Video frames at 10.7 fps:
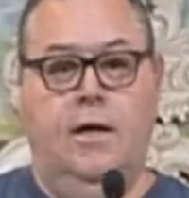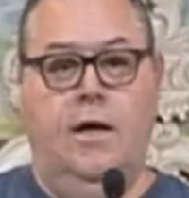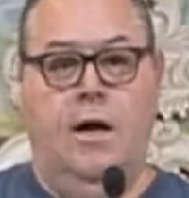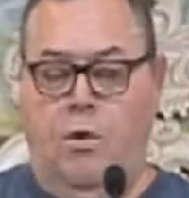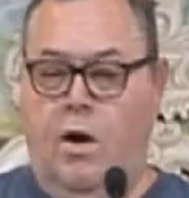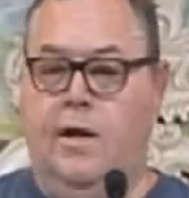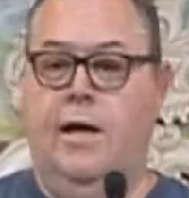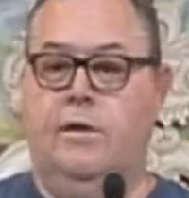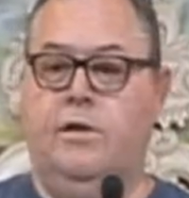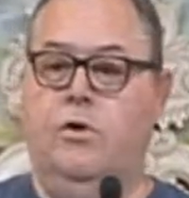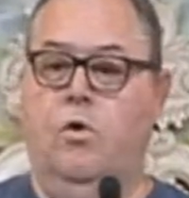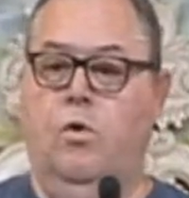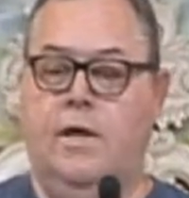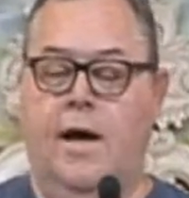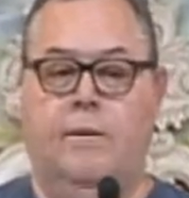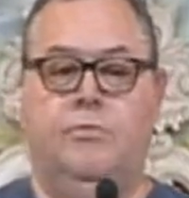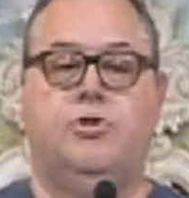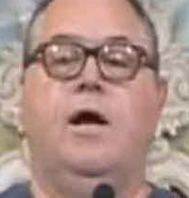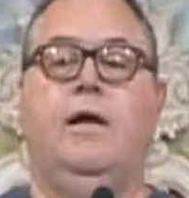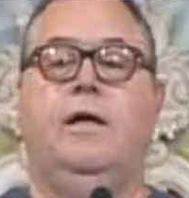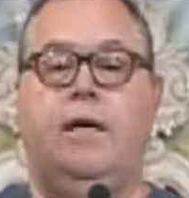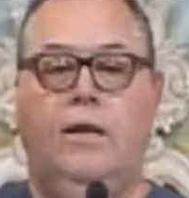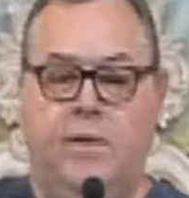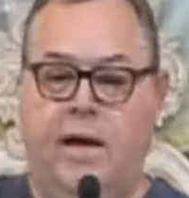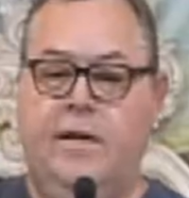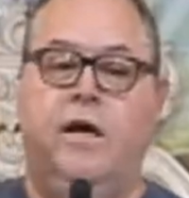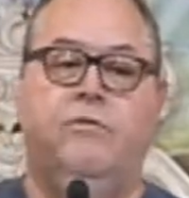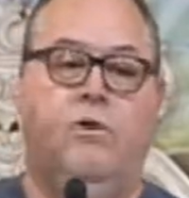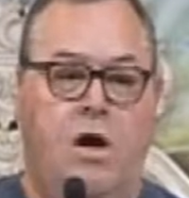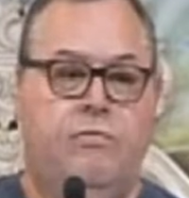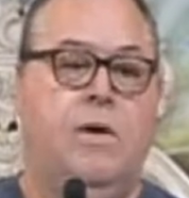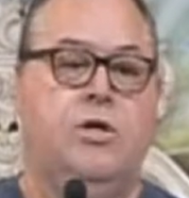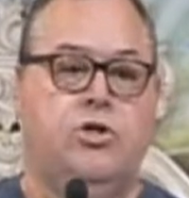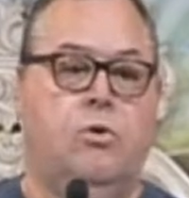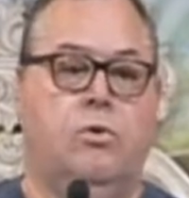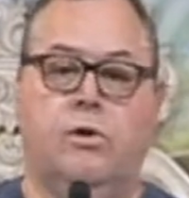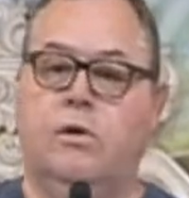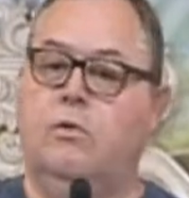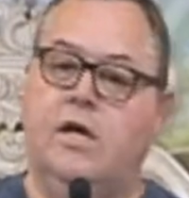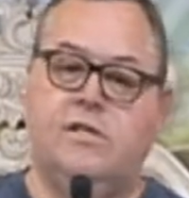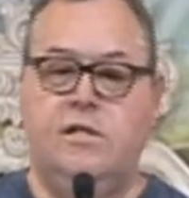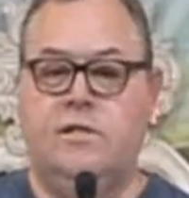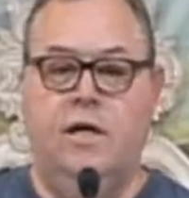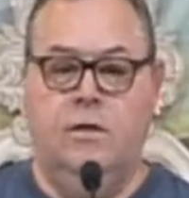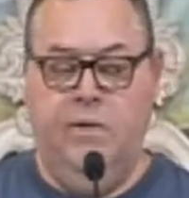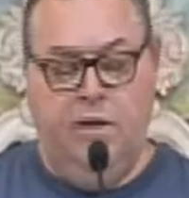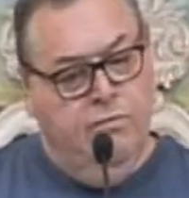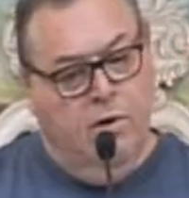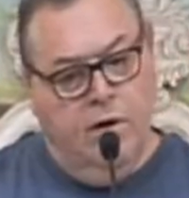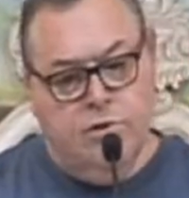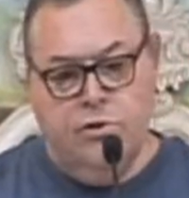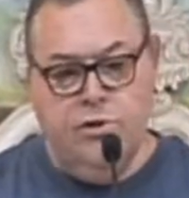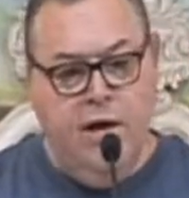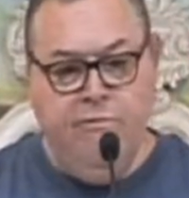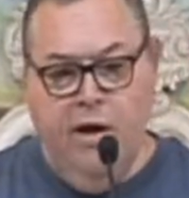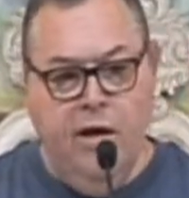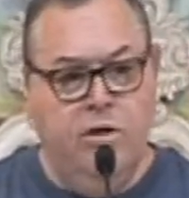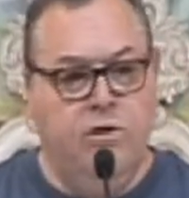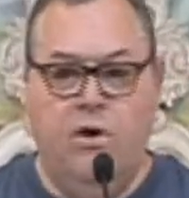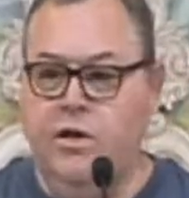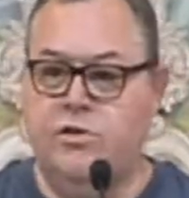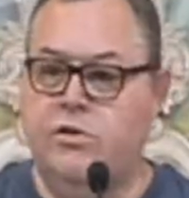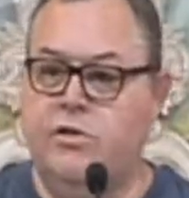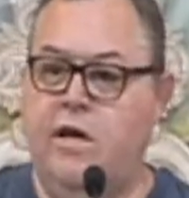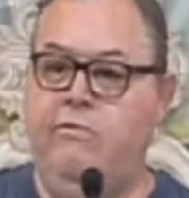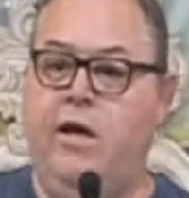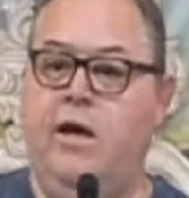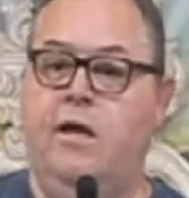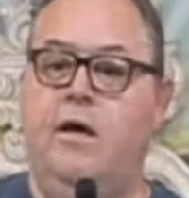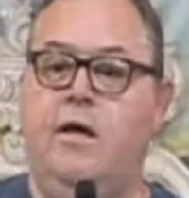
I'm walking out there the whole time trying to keep that devil off my shoulder because he's telling me, you've already searched that van. You've already searched that van.